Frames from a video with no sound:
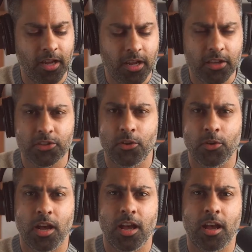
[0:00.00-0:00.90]

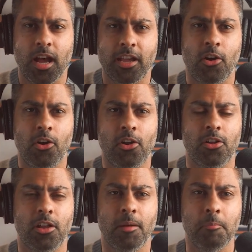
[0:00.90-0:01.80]
So I
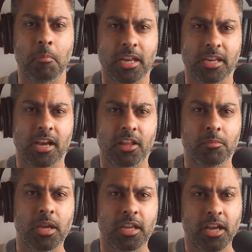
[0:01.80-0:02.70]
call a money dial a
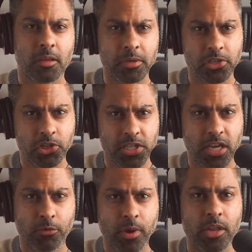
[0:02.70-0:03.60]
money dial because just
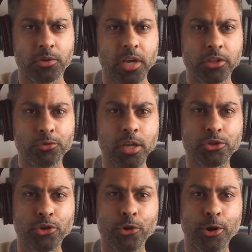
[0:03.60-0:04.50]
like a radio dial, you can
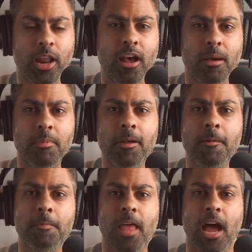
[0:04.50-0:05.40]
turn it up.
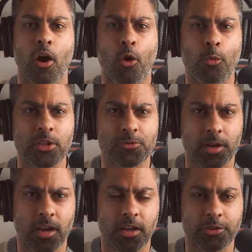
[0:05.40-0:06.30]
I always
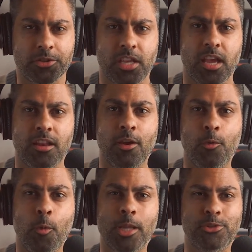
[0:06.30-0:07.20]
want to understand
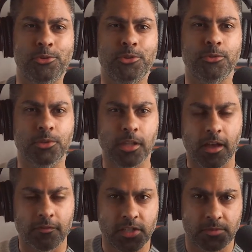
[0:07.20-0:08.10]
what do you
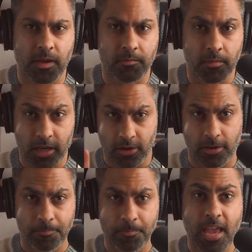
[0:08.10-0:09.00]
love to spend money
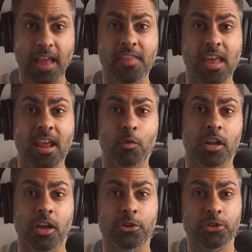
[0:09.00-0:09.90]
on? And then I want
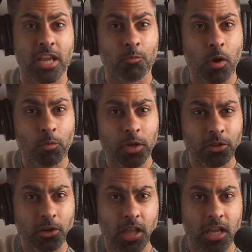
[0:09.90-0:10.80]
to understand what would it
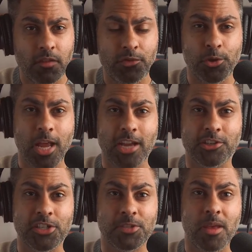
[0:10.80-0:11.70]
look like if you could
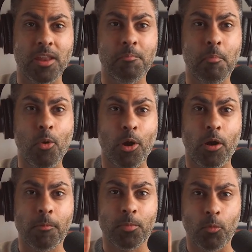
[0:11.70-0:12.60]
actually spend
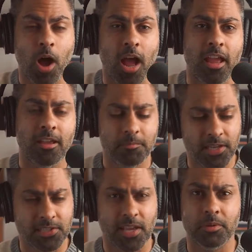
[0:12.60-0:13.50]
more? Why?
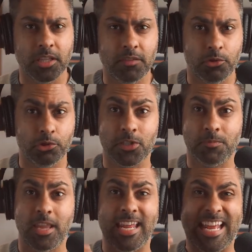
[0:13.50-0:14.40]
Because I believe you should
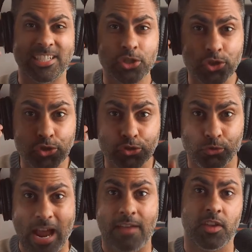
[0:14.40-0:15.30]
spend
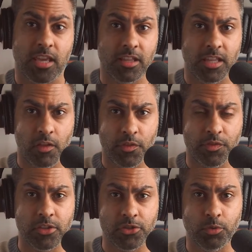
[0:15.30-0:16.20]
extravagantly on the
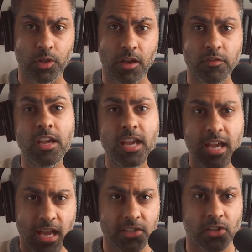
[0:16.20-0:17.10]
things you love
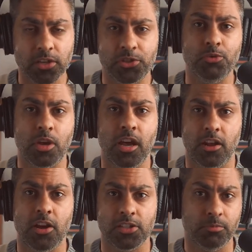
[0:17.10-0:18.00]
as long as you cut
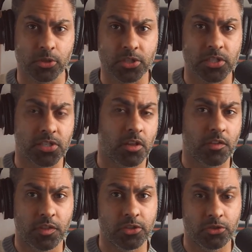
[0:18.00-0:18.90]
costs mercilessly on the
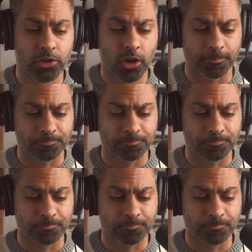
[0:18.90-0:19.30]
things you don't.